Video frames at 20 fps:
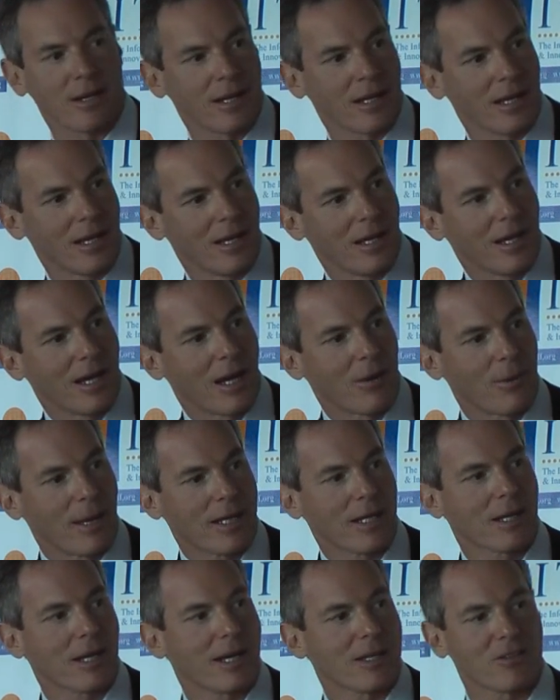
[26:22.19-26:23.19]
and I
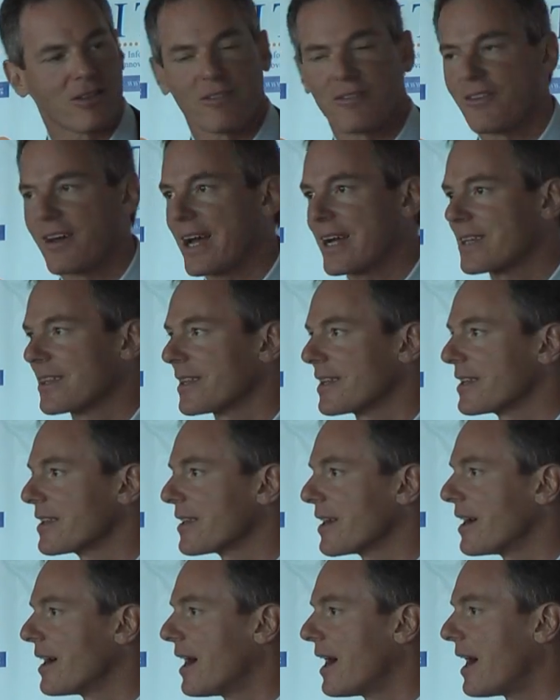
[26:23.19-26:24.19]
recognize the fact
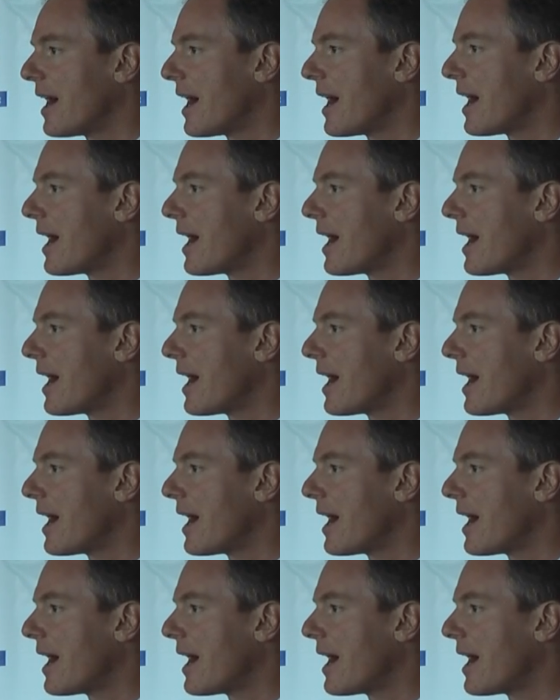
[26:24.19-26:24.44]
that the